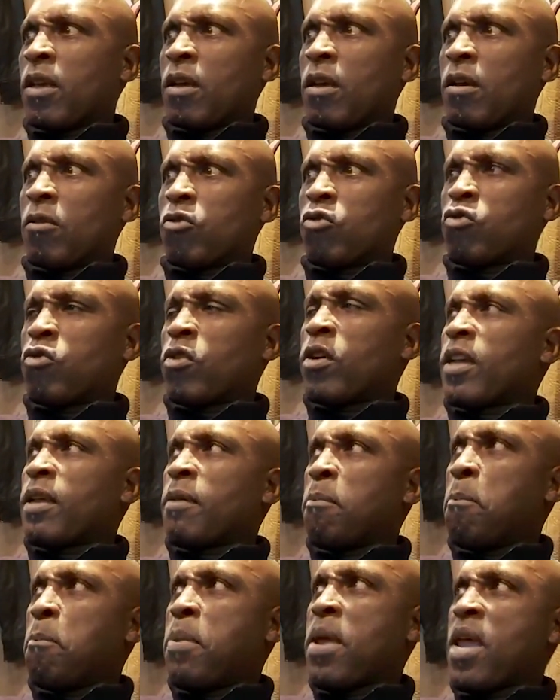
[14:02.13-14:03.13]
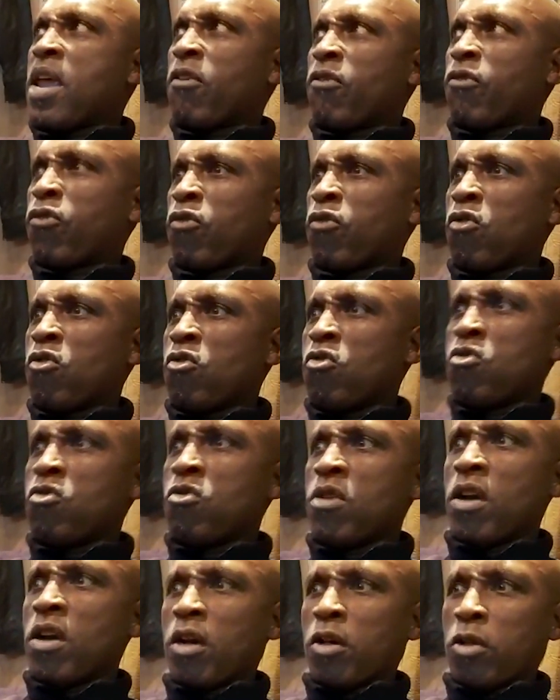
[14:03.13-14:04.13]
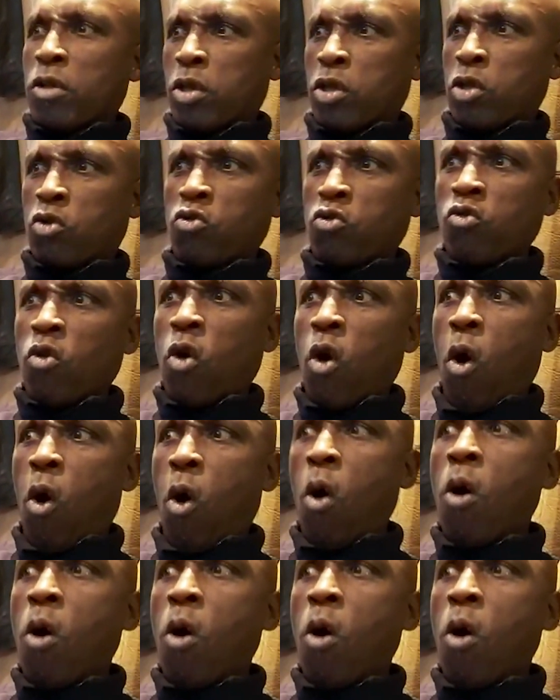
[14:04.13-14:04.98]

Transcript: drinking beer through a straw.